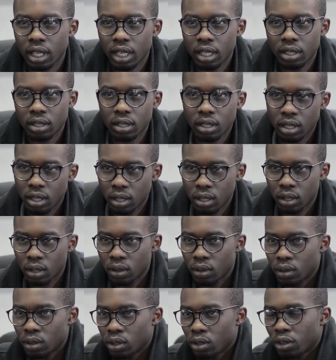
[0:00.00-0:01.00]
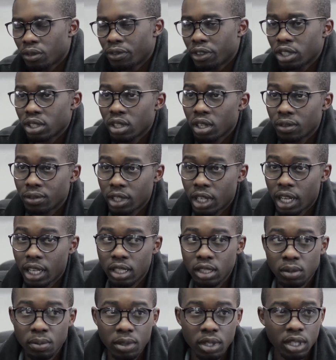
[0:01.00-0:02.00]
at the University of
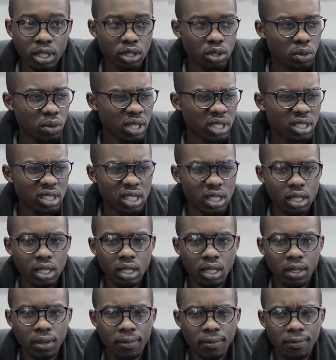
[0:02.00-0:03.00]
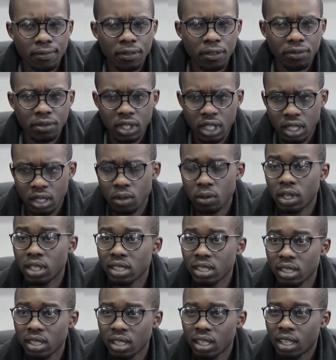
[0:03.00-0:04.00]
Johannesburg in 2015 it was.